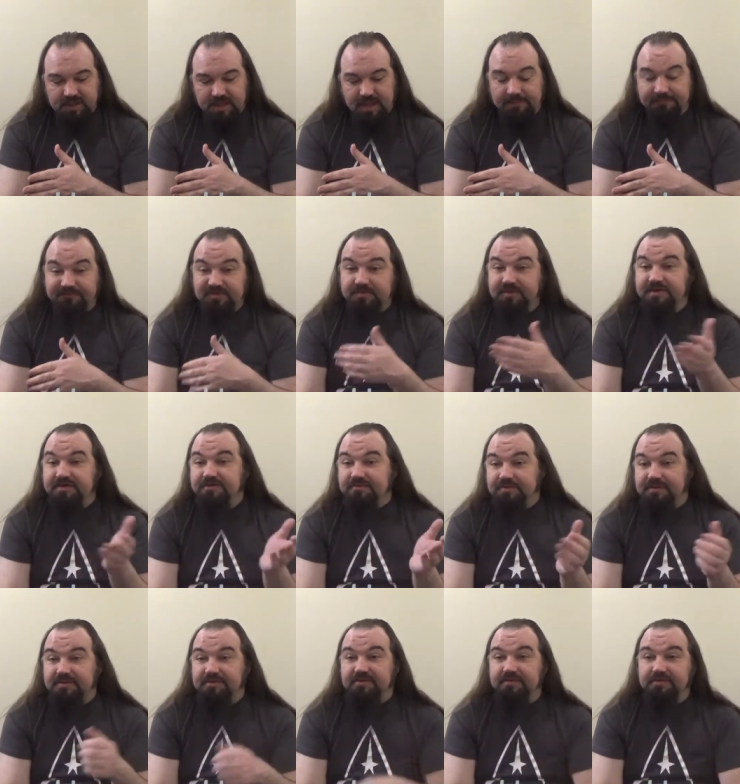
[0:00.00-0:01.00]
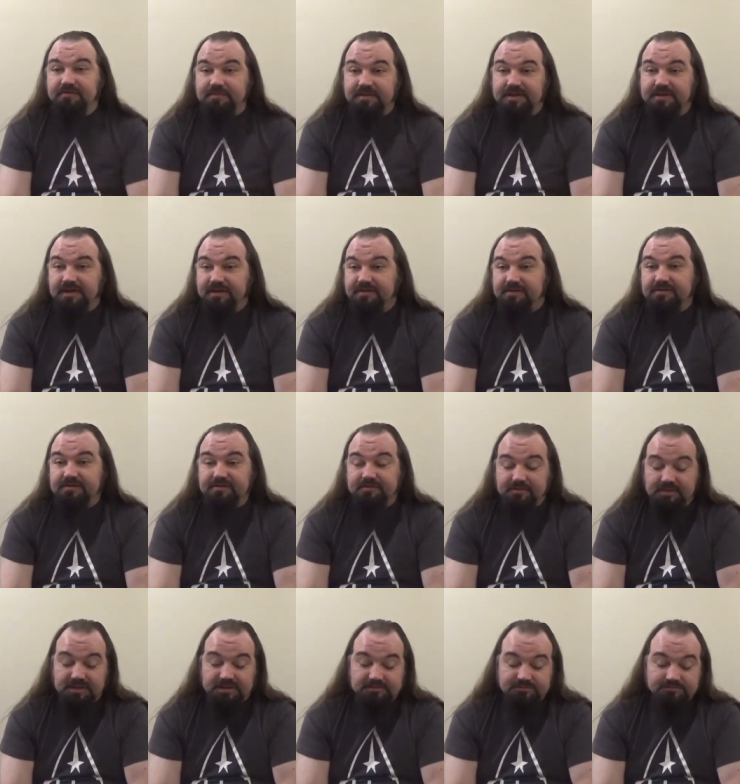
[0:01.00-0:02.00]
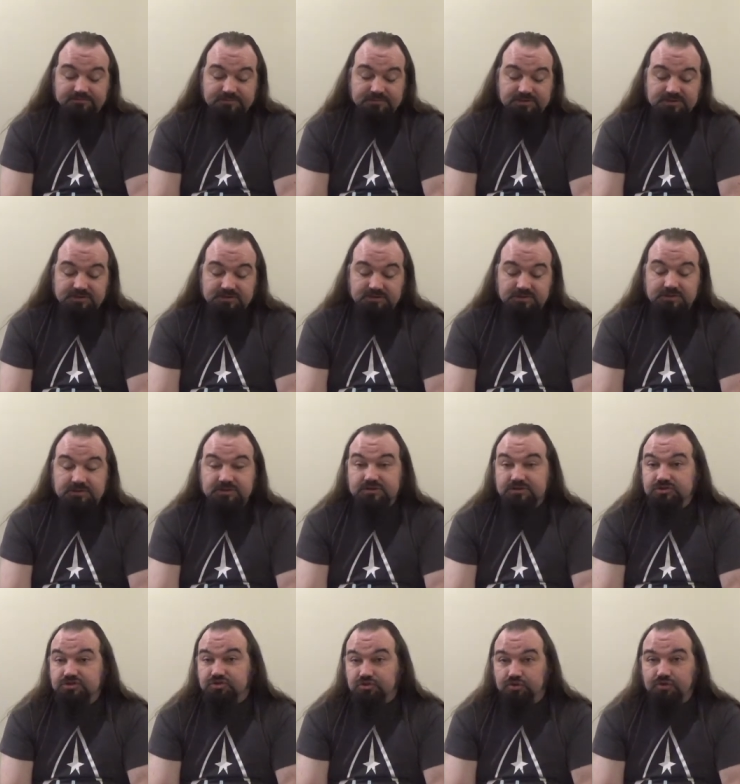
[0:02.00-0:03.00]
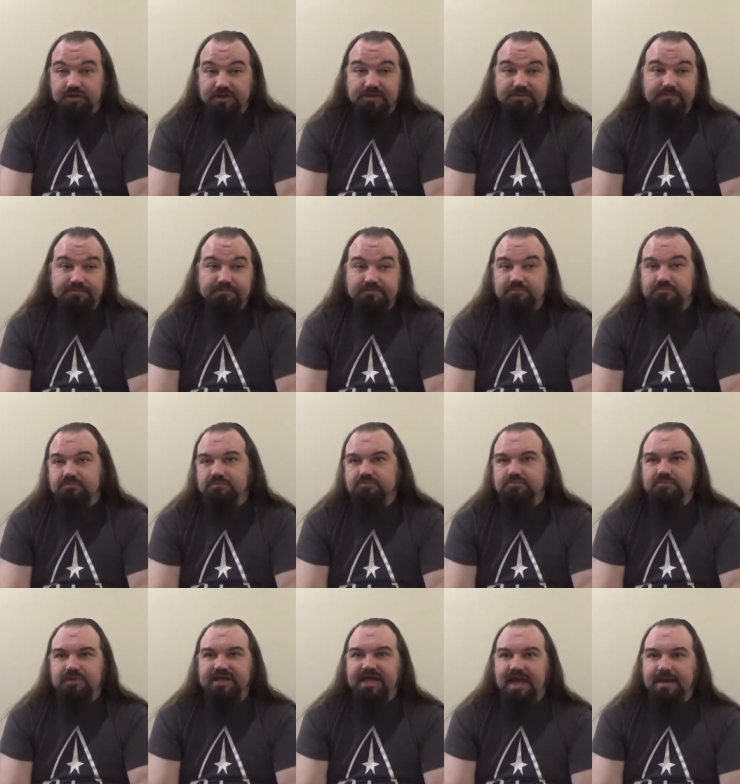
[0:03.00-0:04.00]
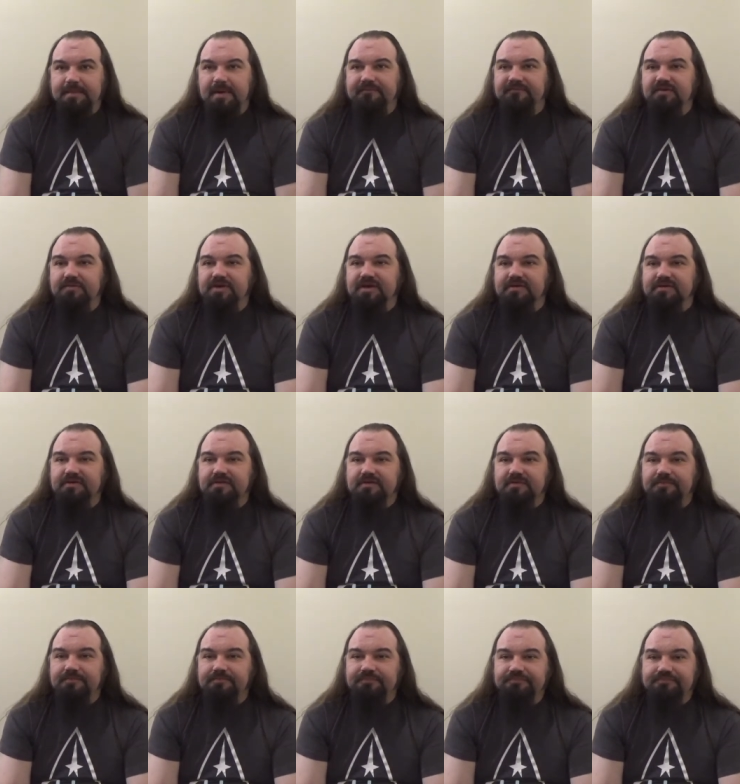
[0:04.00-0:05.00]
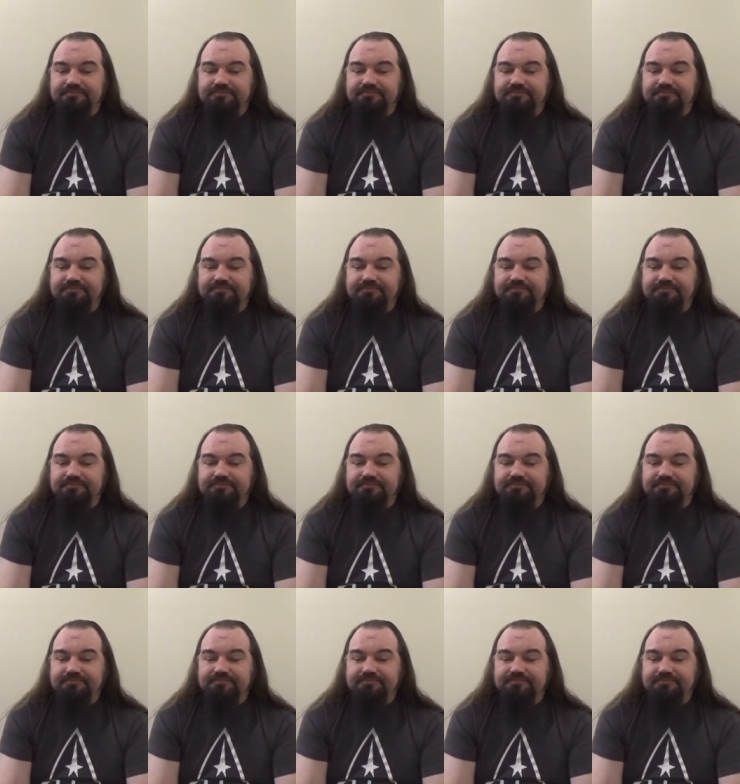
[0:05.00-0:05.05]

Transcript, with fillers: amphibious species because, well, Troy became amphibious.